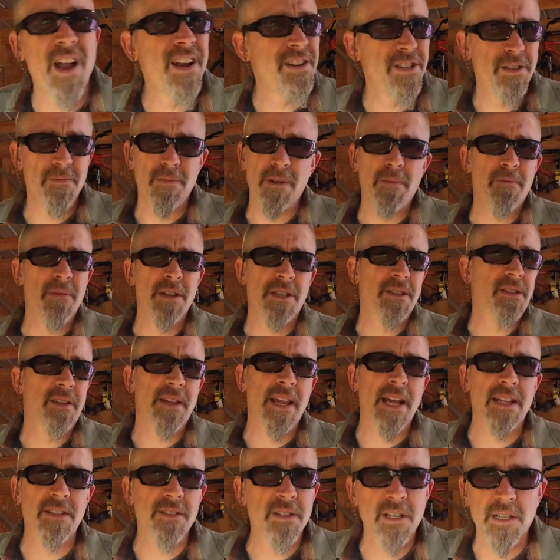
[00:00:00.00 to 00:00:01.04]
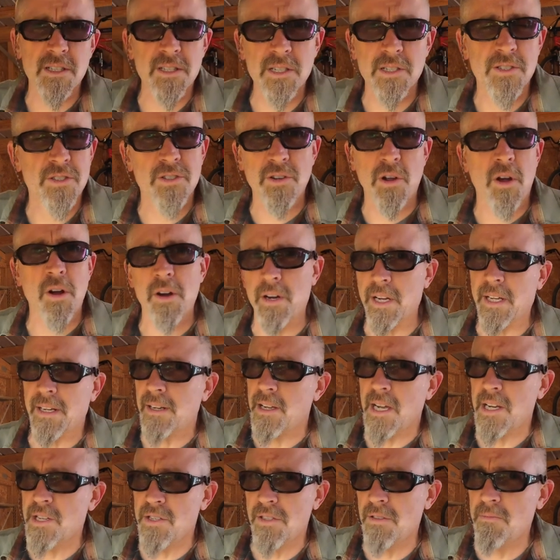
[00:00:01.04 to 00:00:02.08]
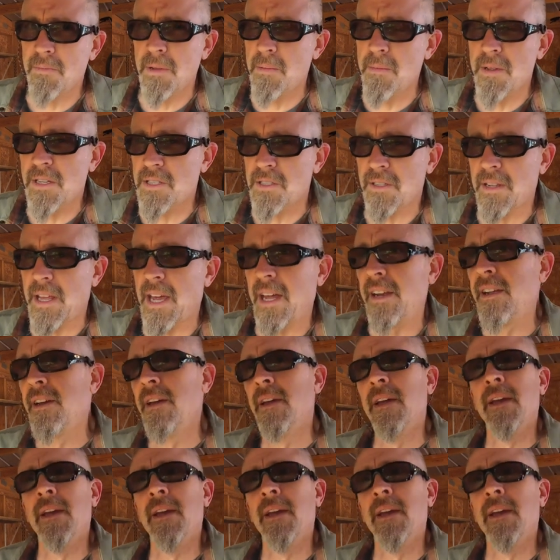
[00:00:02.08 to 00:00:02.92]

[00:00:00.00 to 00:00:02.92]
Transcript: I should be missing that 6-inch target. I shouldn't be missing that.